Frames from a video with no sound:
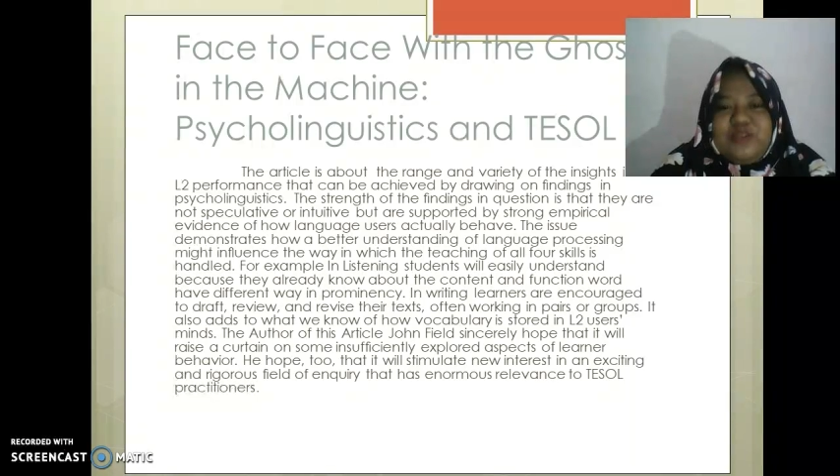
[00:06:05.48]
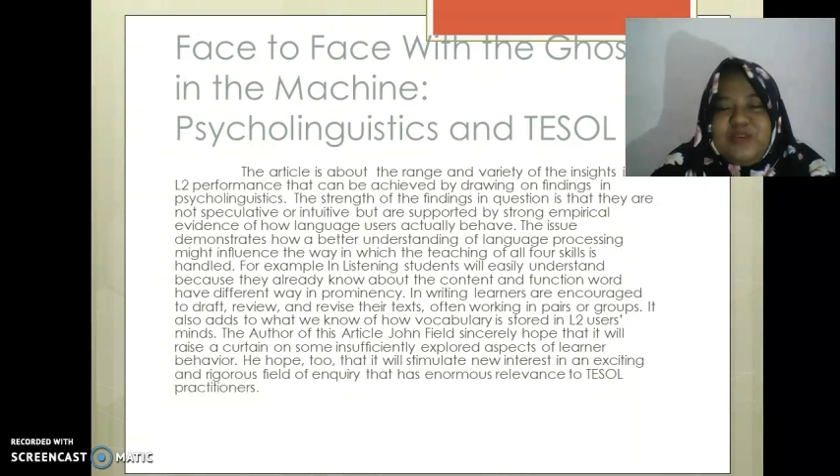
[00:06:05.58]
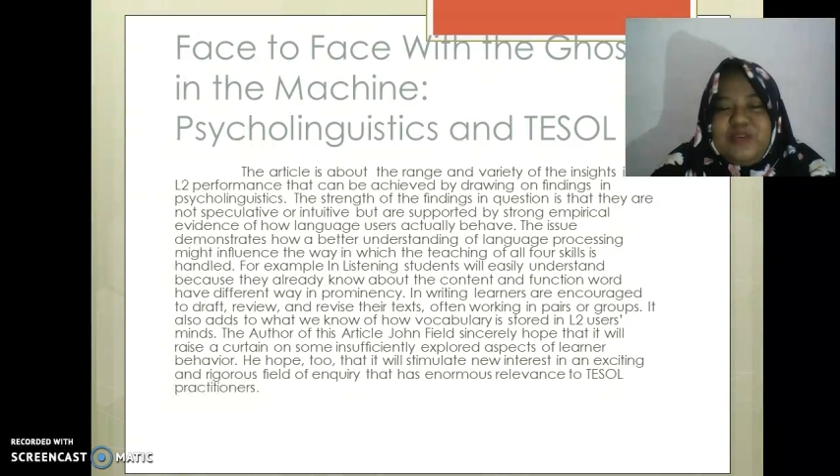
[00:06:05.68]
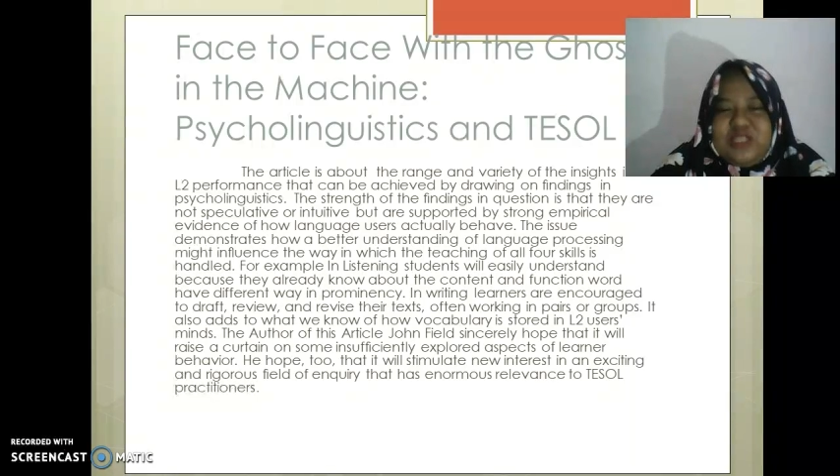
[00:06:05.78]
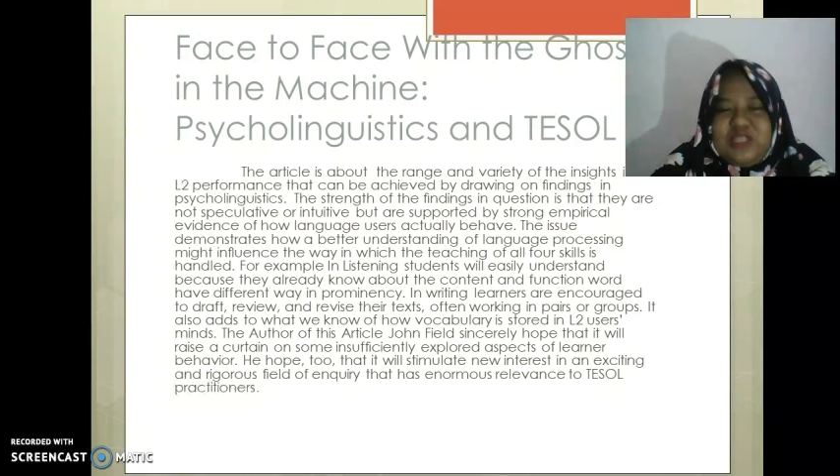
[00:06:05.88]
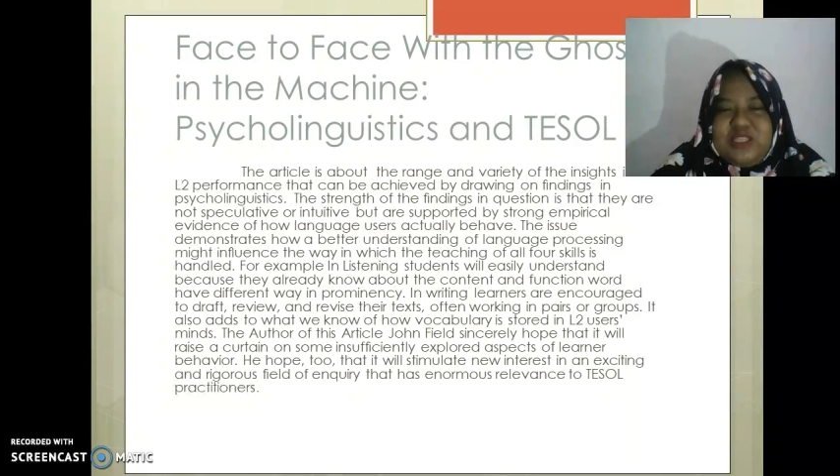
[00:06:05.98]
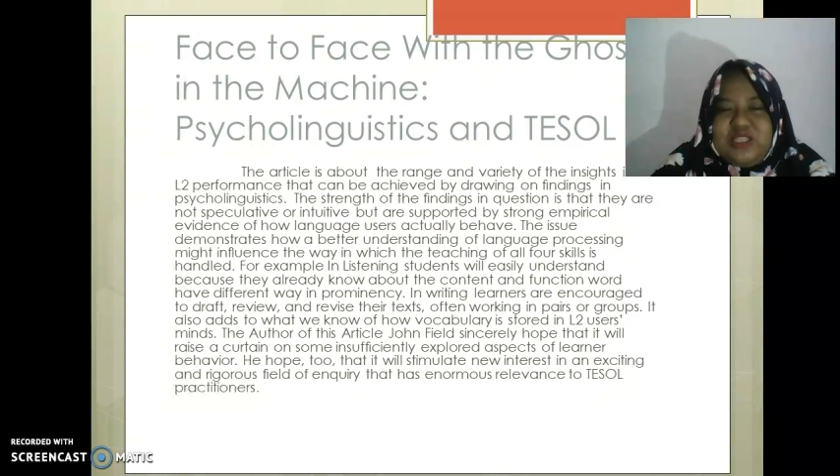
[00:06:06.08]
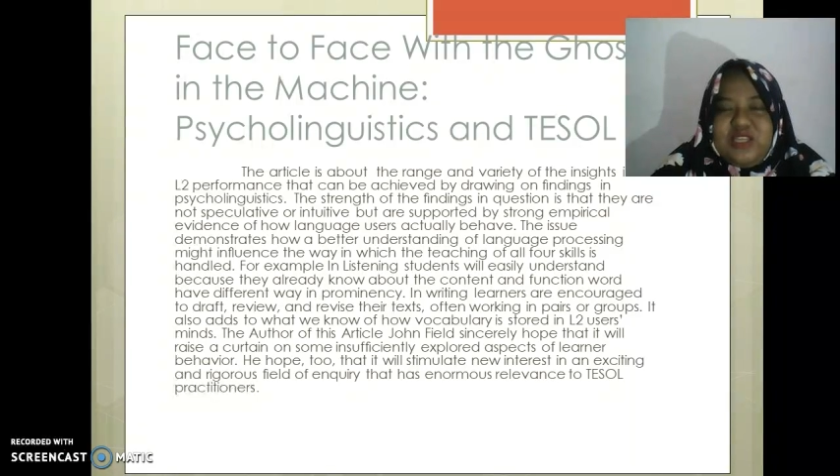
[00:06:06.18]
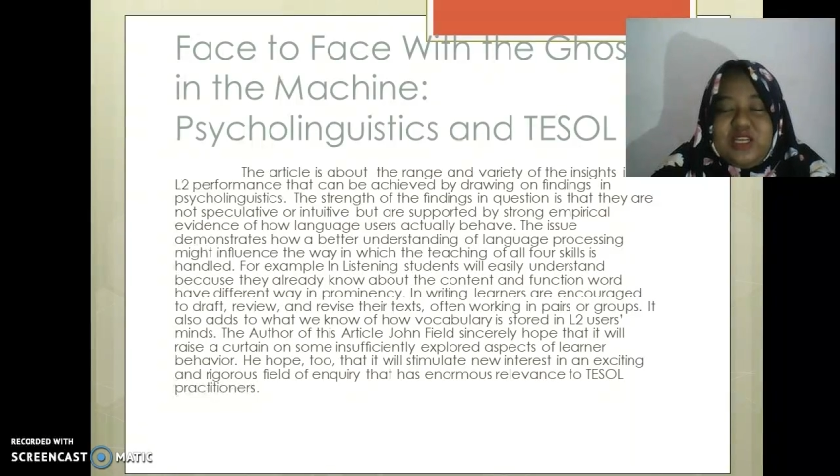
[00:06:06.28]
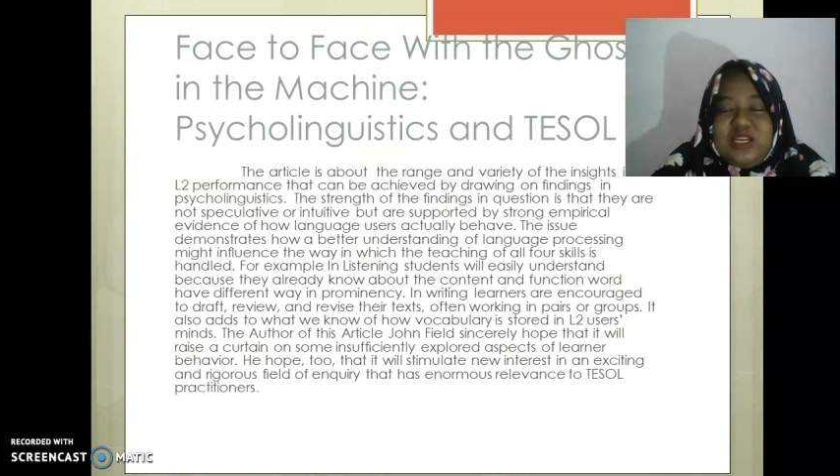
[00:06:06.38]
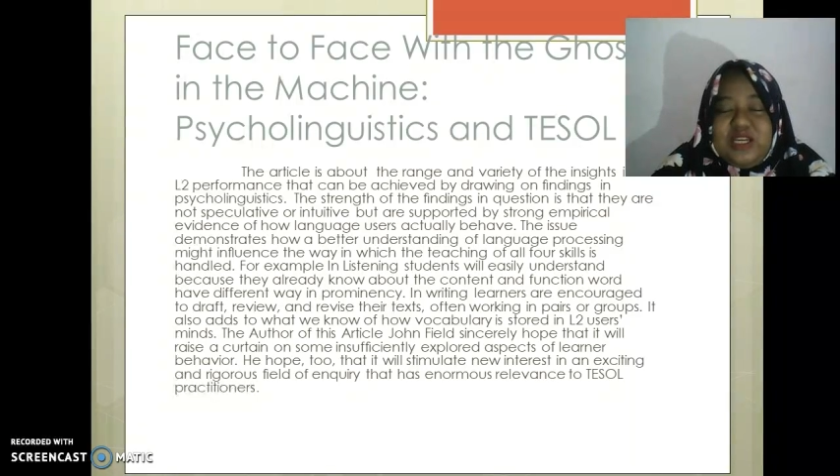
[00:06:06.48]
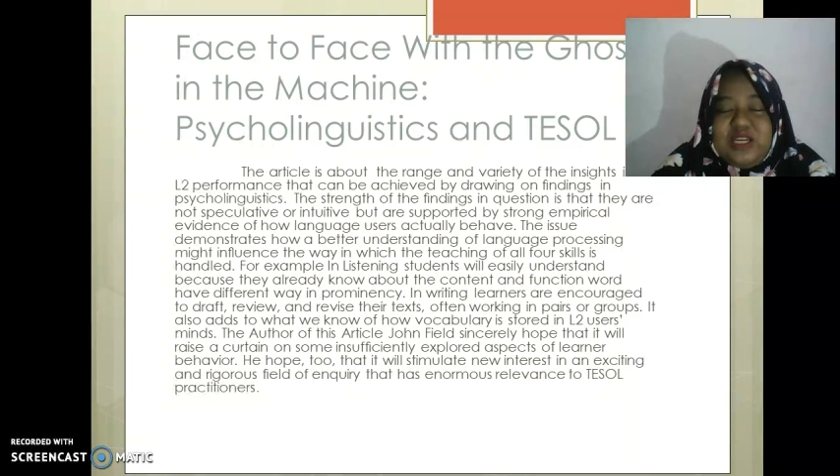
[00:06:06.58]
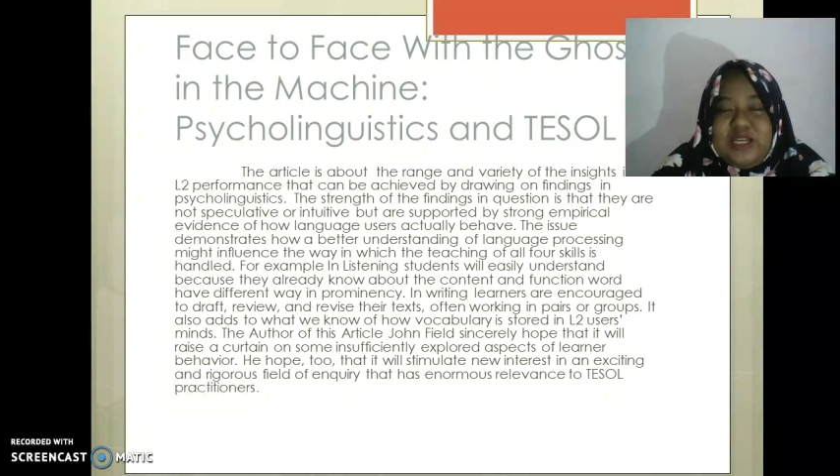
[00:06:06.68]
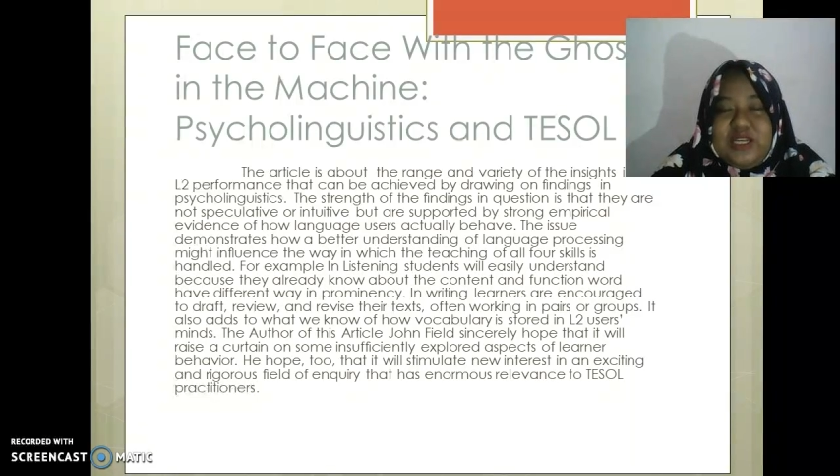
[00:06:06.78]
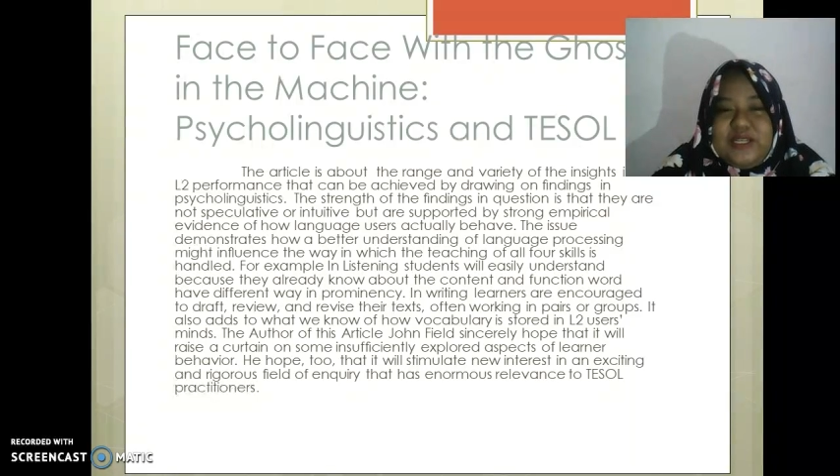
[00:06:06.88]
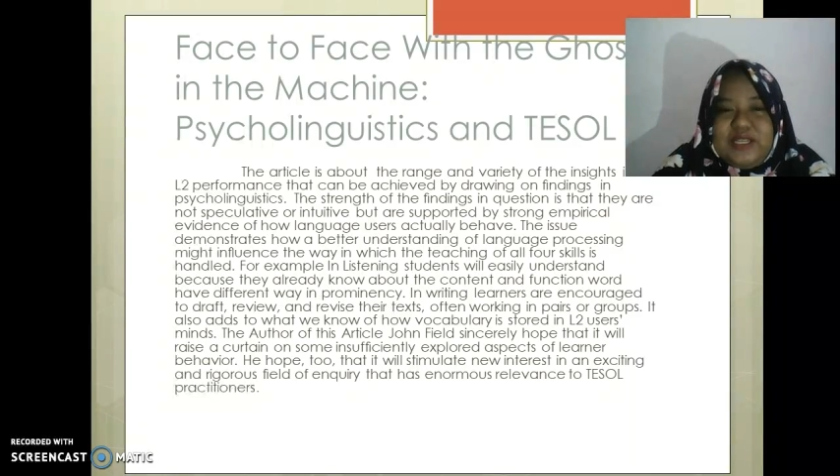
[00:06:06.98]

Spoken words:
because the